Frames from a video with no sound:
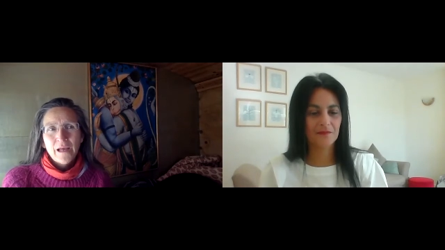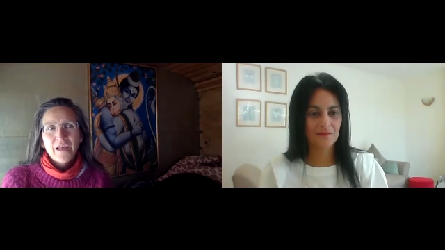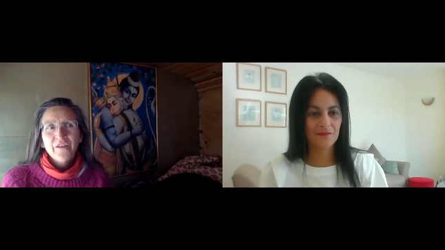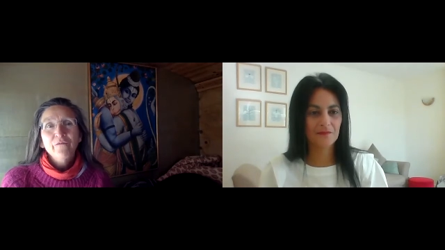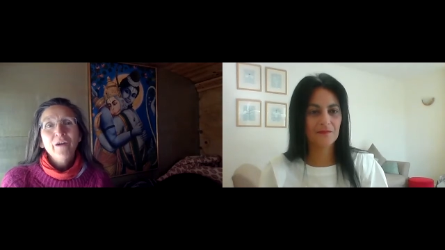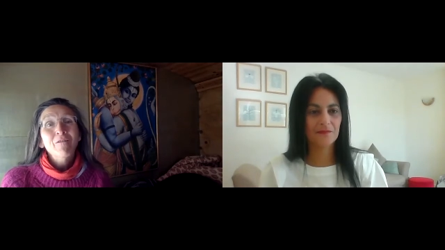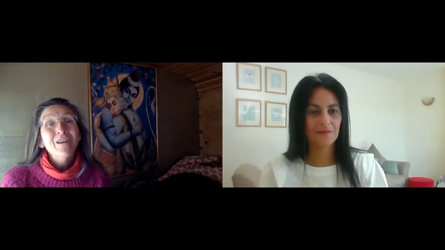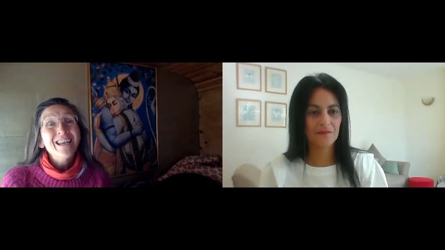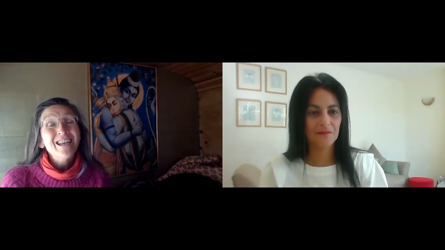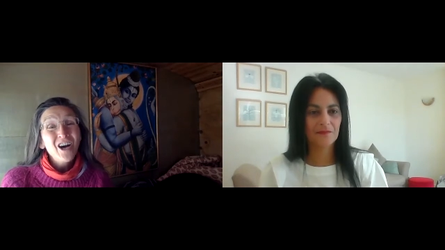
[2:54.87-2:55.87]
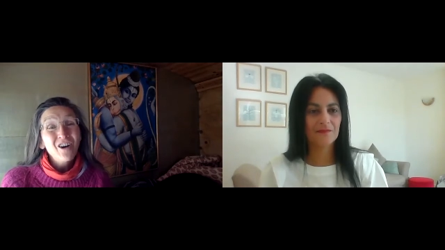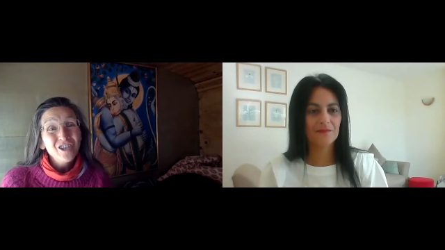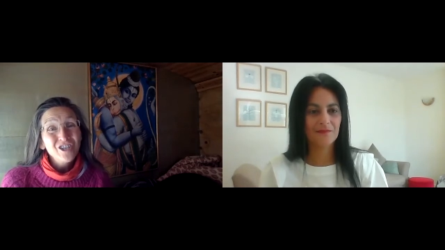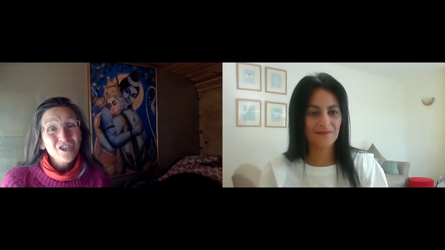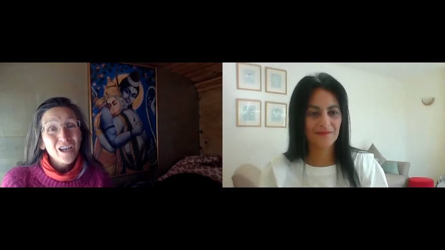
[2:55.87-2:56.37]
Speaker 1: it's very
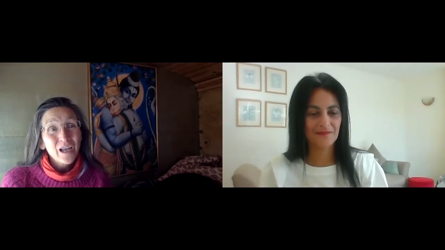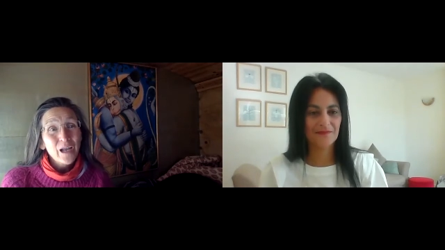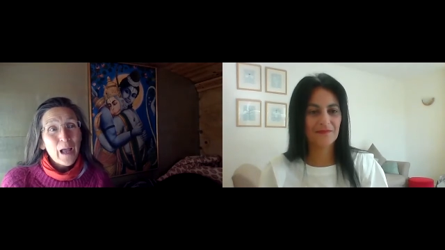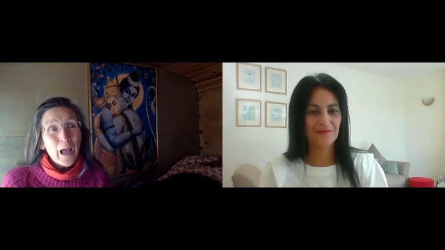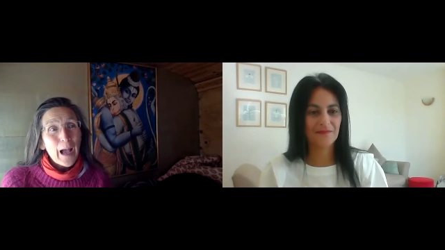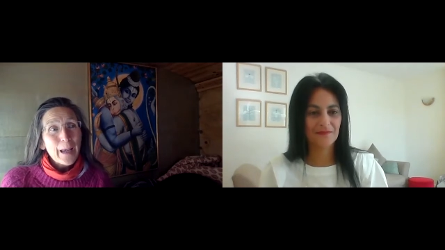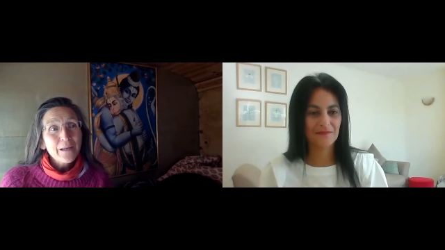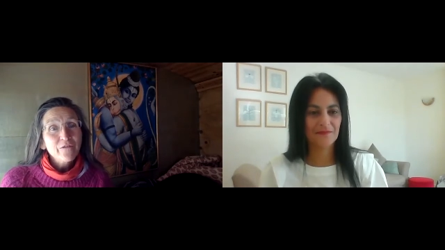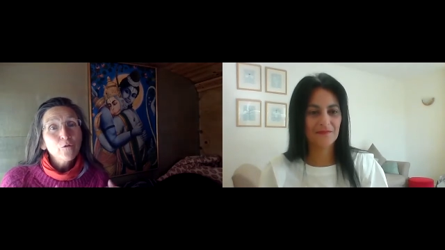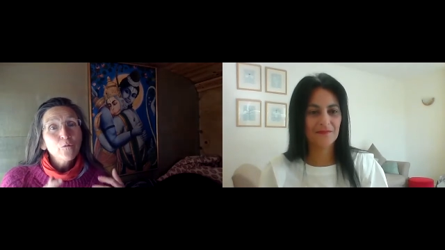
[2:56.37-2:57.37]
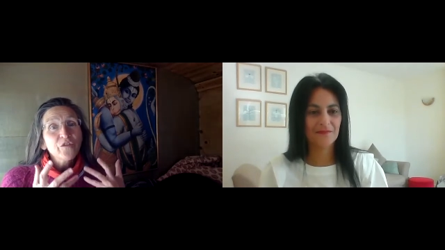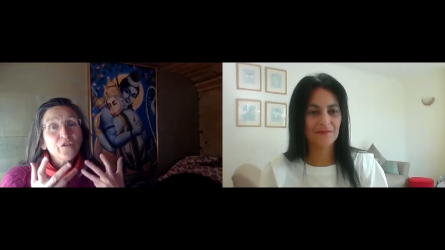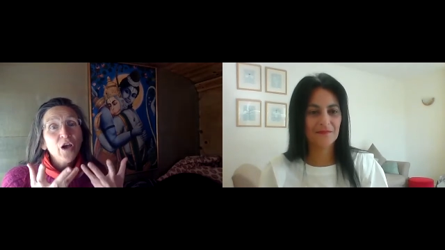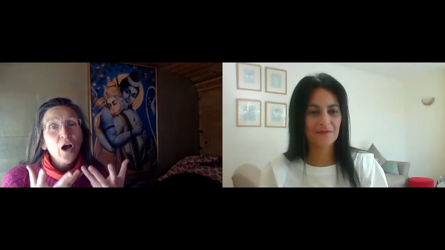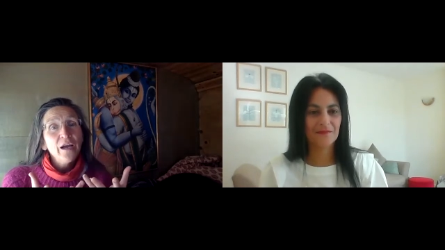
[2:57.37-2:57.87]
nourishing and it's always
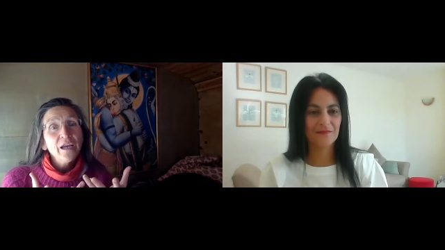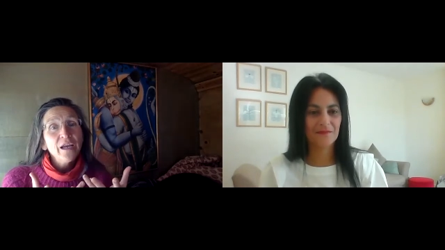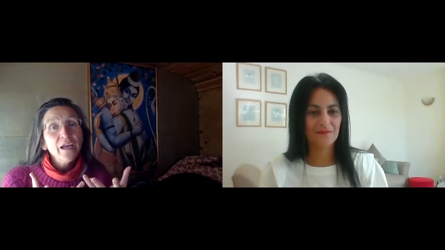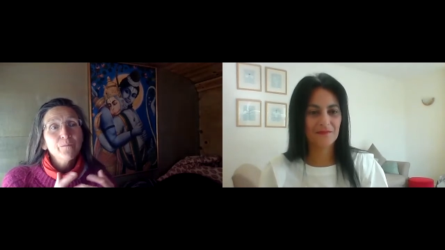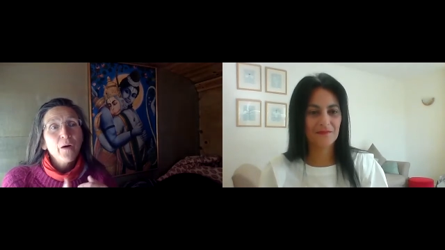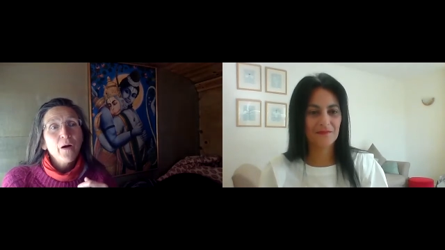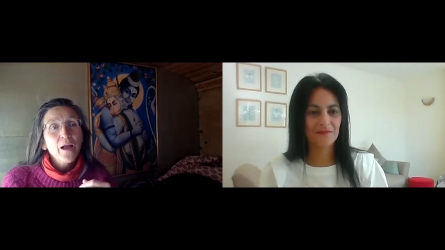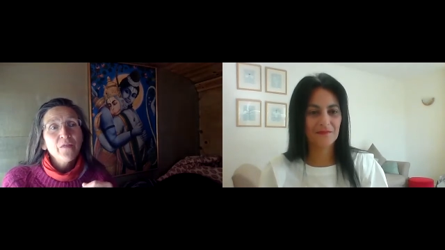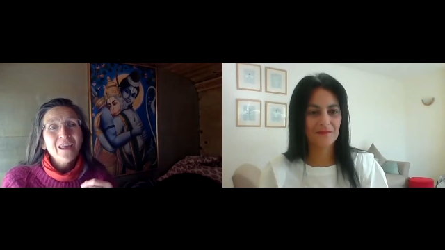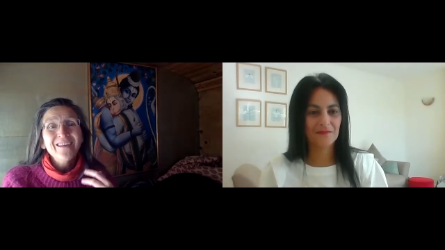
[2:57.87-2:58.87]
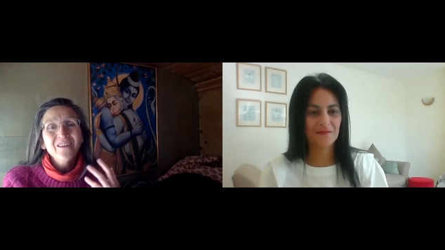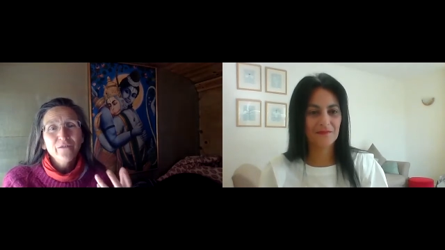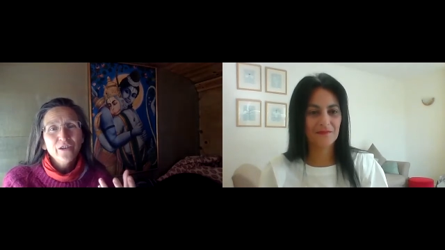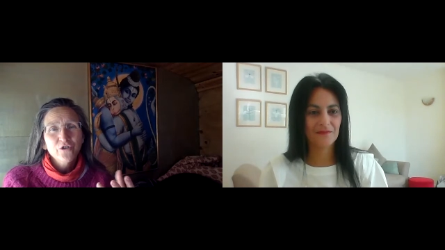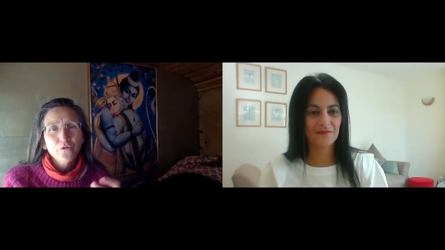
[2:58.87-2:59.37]
guided by the
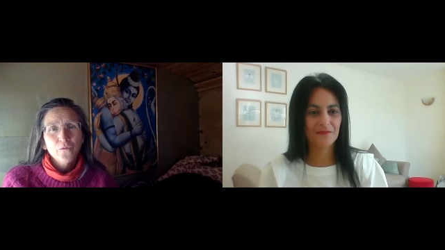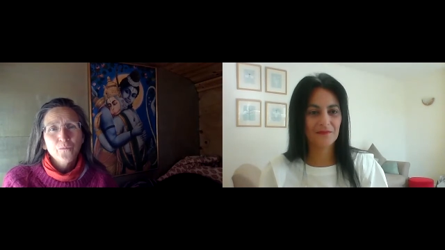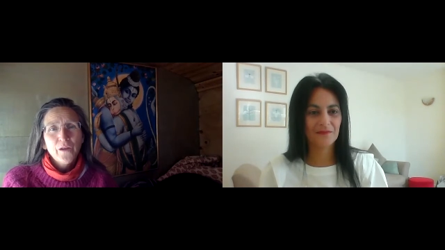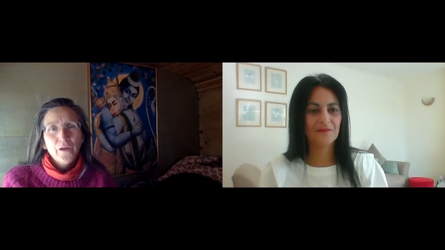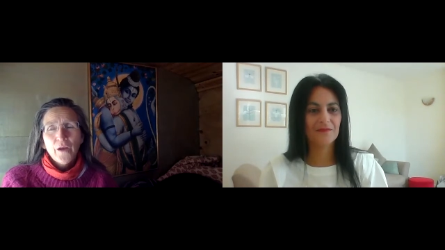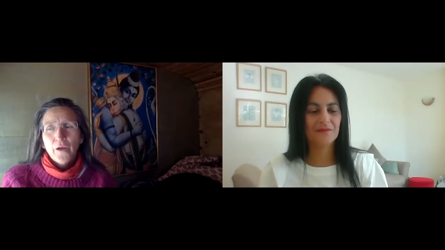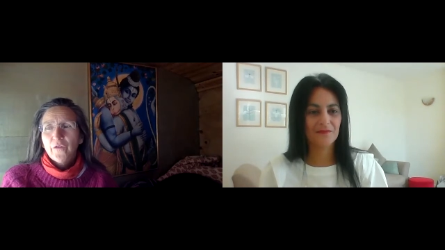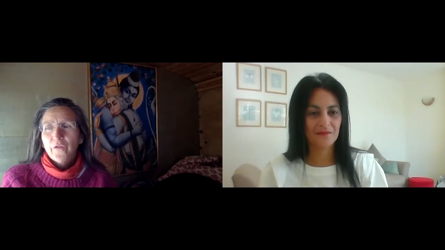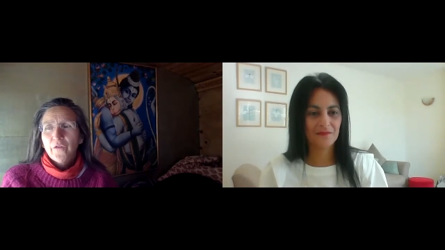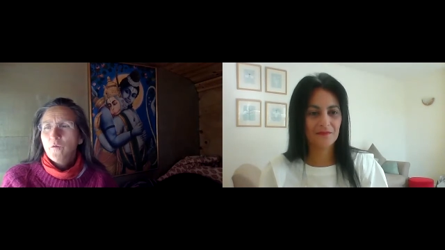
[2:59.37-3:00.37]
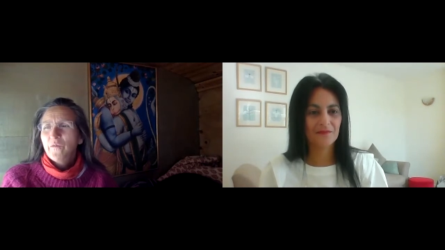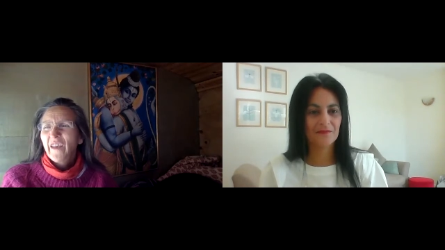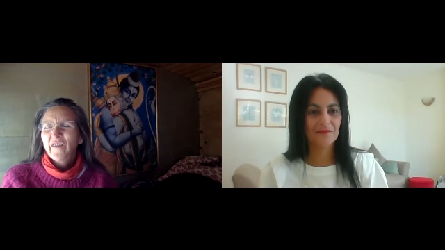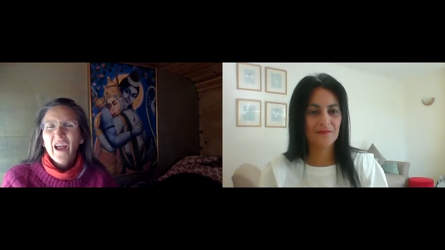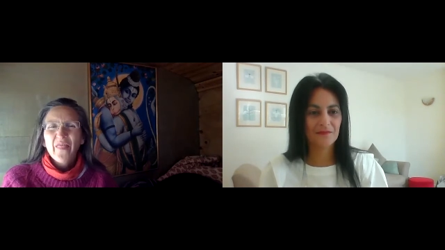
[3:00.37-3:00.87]
individual so
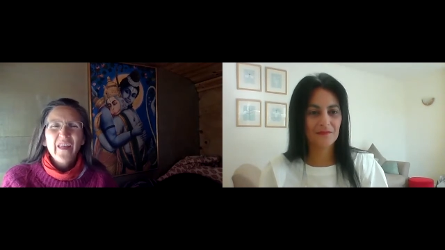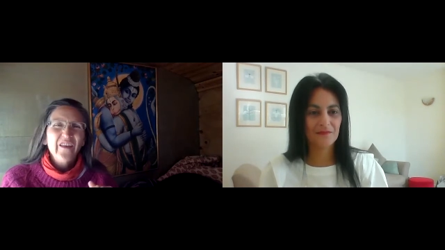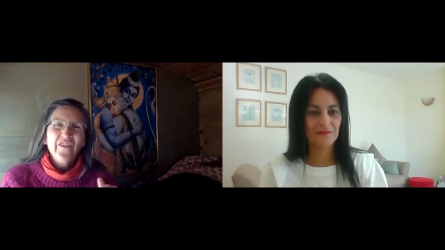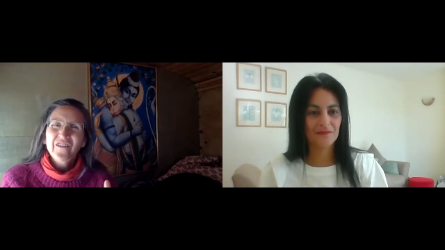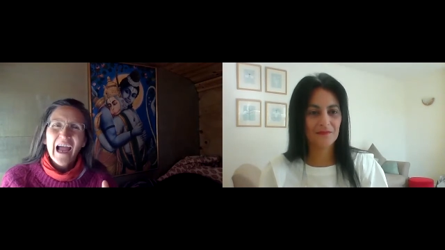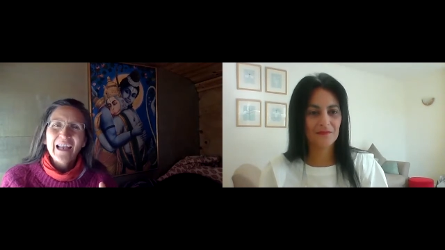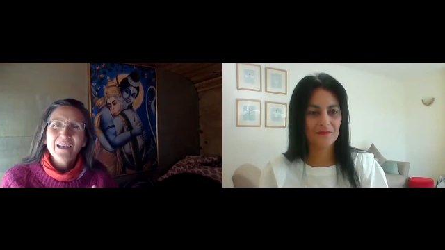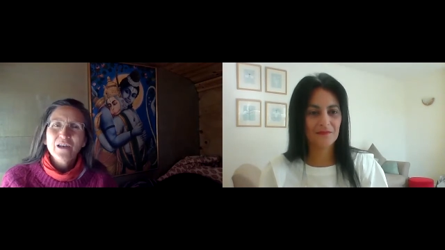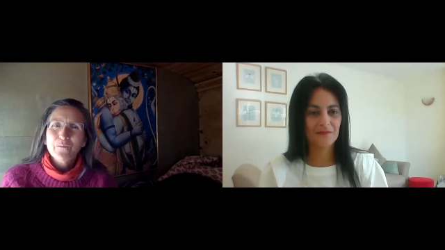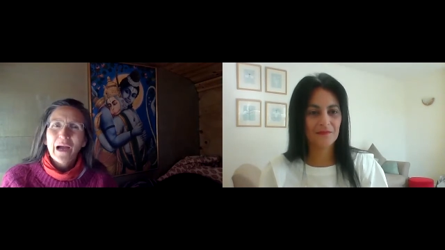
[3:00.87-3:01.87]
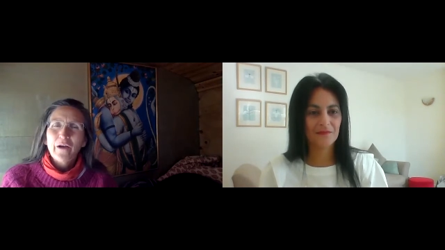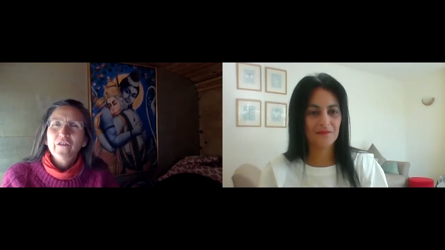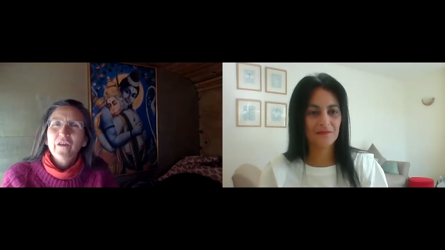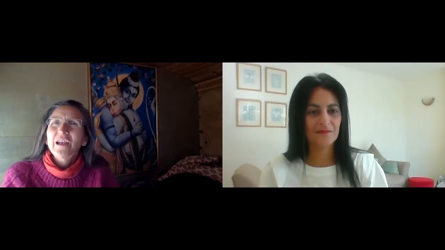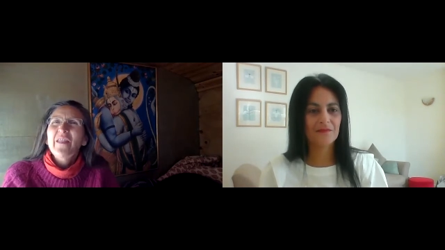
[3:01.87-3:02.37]
there's nothing standard about
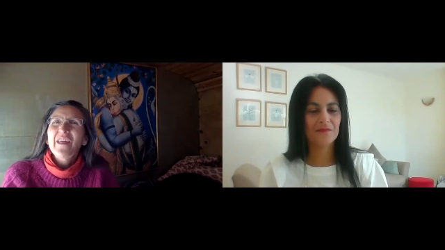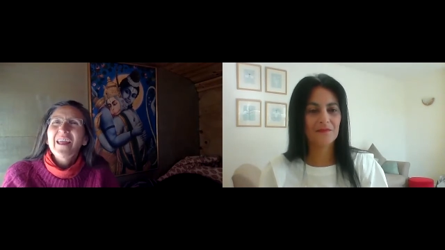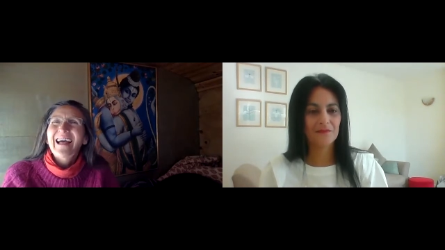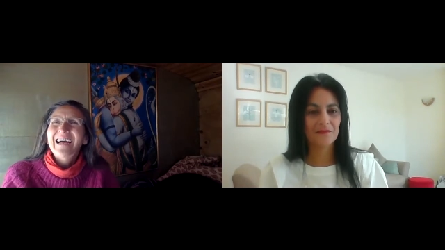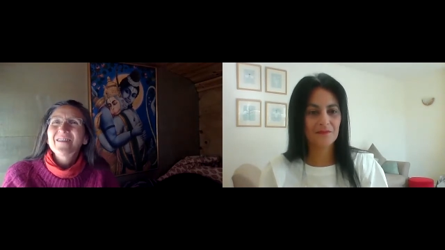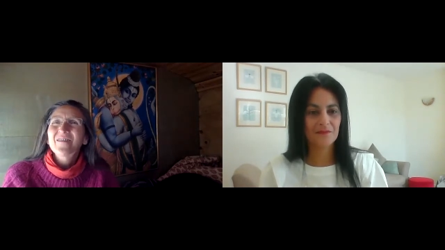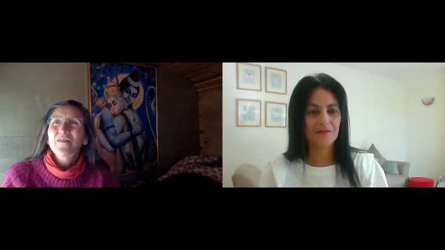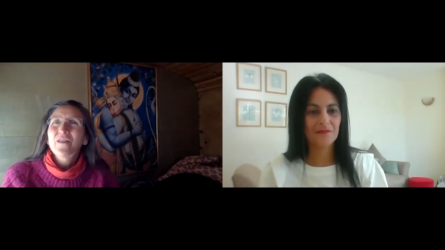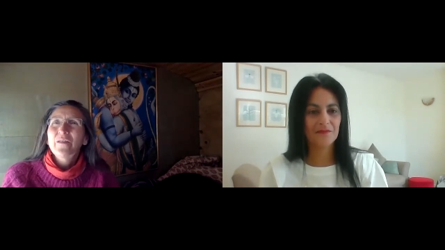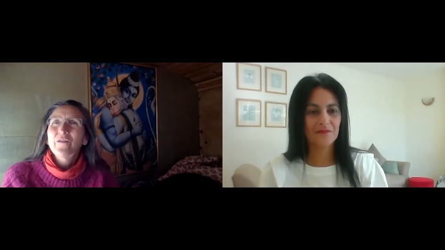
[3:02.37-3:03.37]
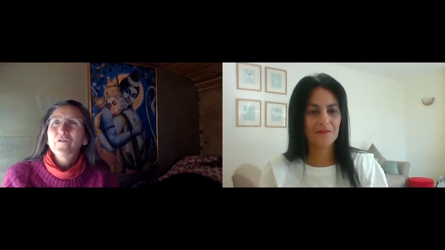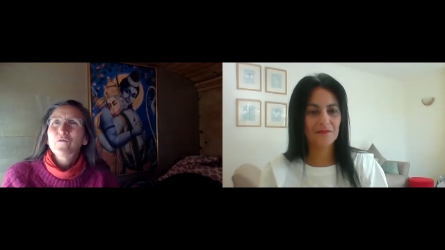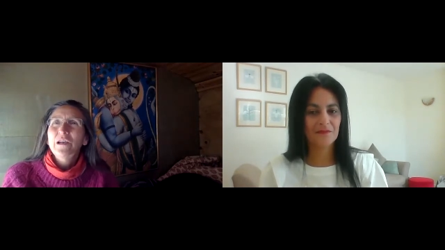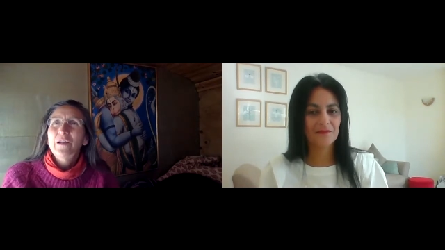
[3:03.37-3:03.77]
it and i think that's the thing that's really